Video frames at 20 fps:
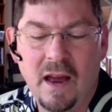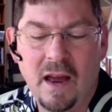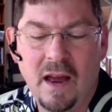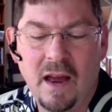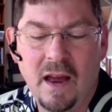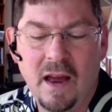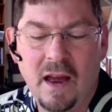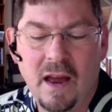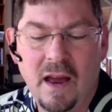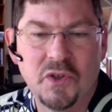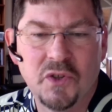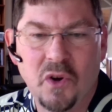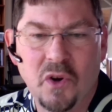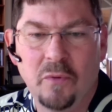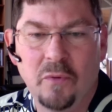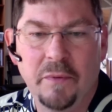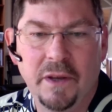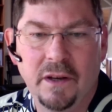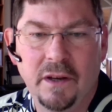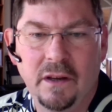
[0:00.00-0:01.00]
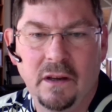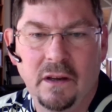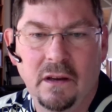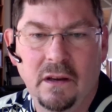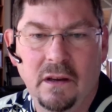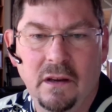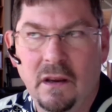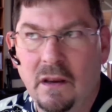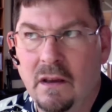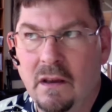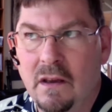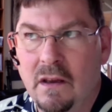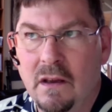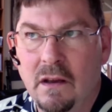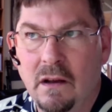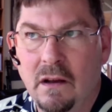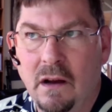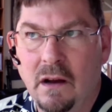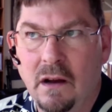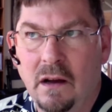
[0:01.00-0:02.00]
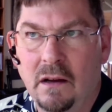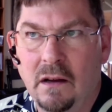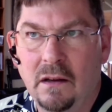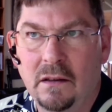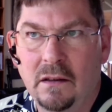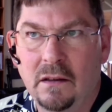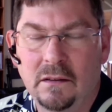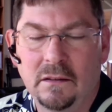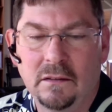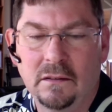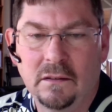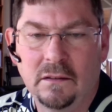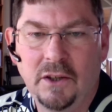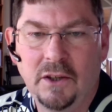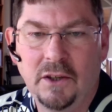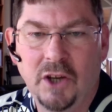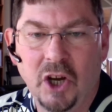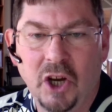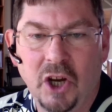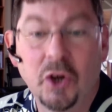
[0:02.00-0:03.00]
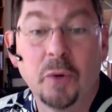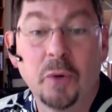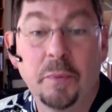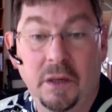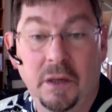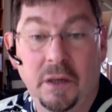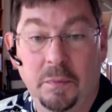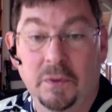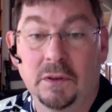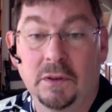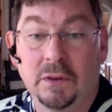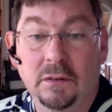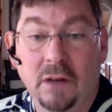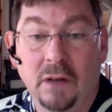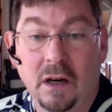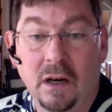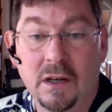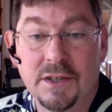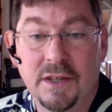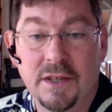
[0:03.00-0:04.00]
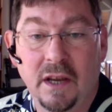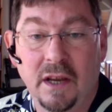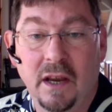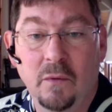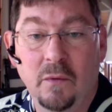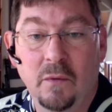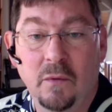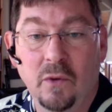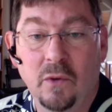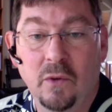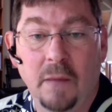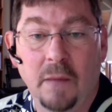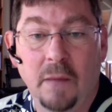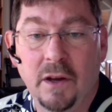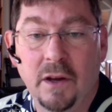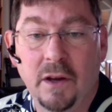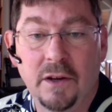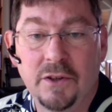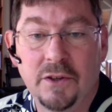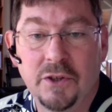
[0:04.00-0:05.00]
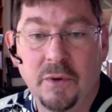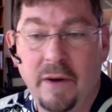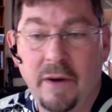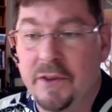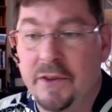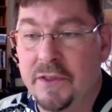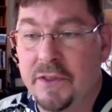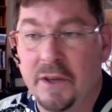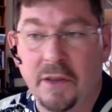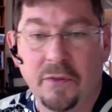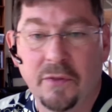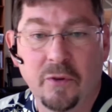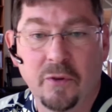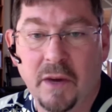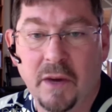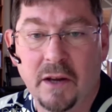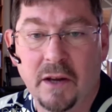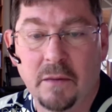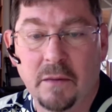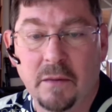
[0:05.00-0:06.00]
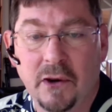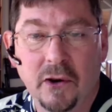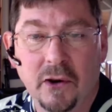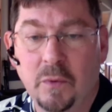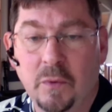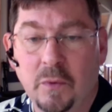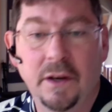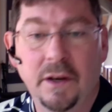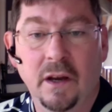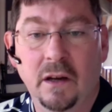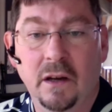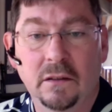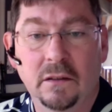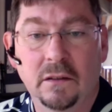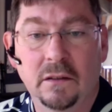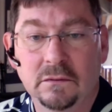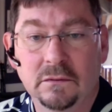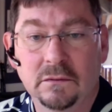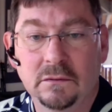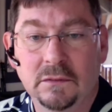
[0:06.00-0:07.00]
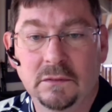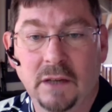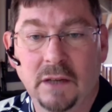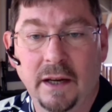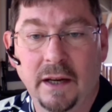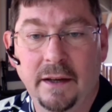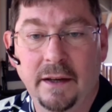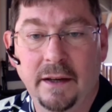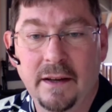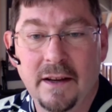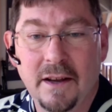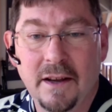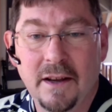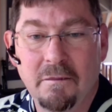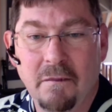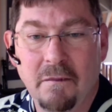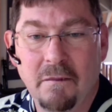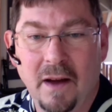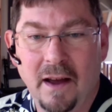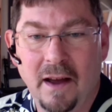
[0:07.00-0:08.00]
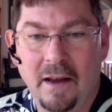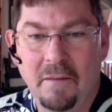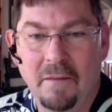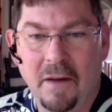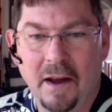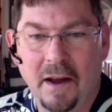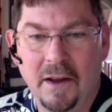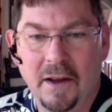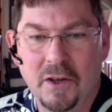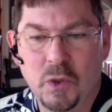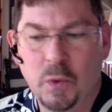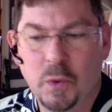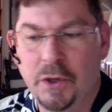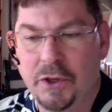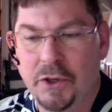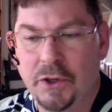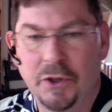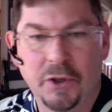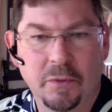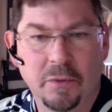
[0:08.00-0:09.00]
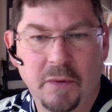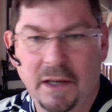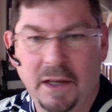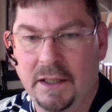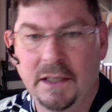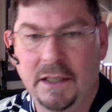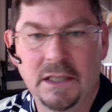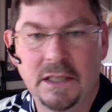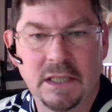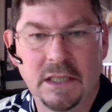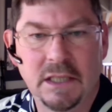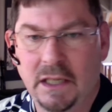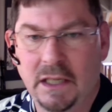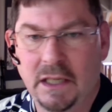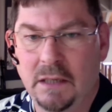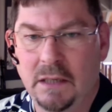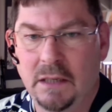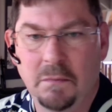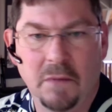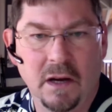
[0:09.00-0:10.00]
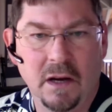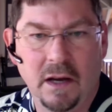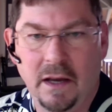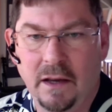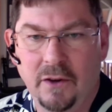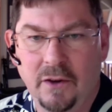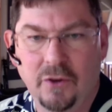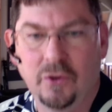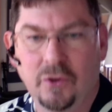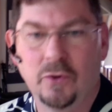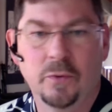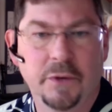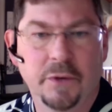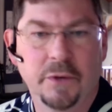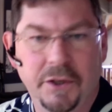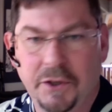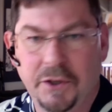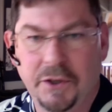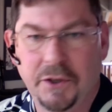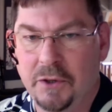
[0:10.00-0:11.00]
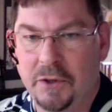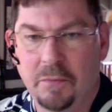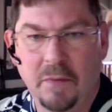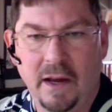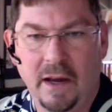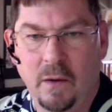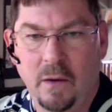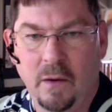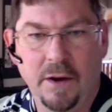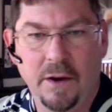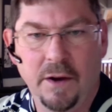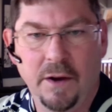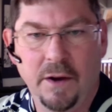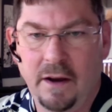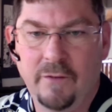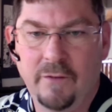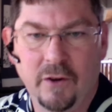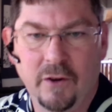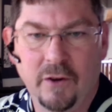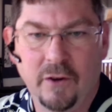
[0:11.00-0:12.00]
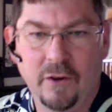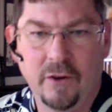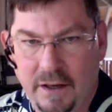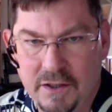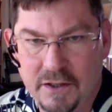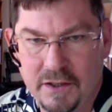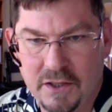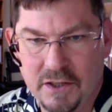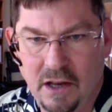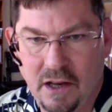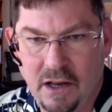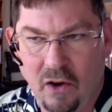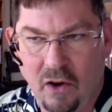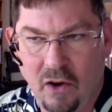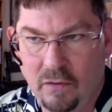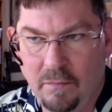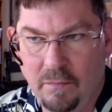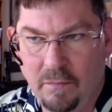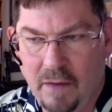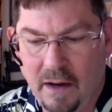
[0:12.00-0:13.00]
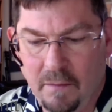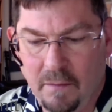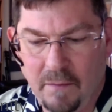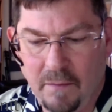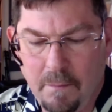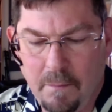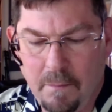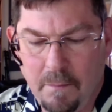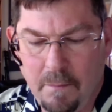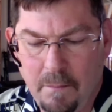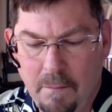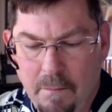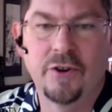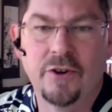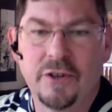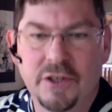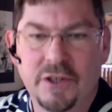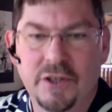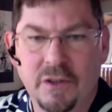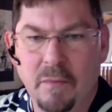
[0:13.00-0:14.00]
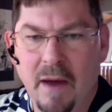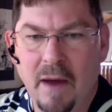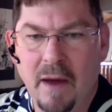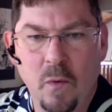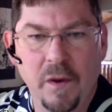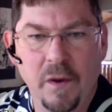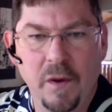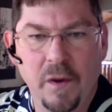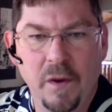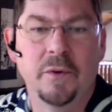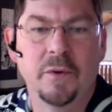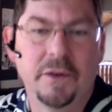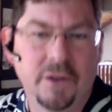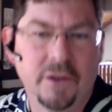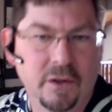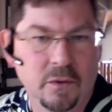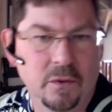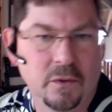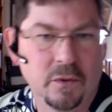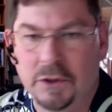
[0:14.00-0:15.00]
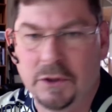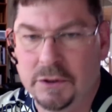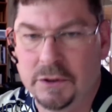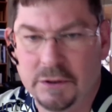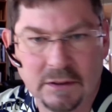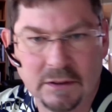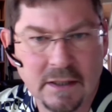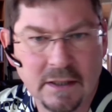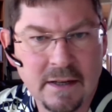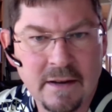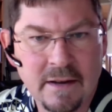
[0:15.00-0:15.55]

think so many younger people are saying, well, I'm going to do everything through my computer window, right? My Twitter, my LinkedIn, my Google Reader, my whatever is my monitor is my window into the world.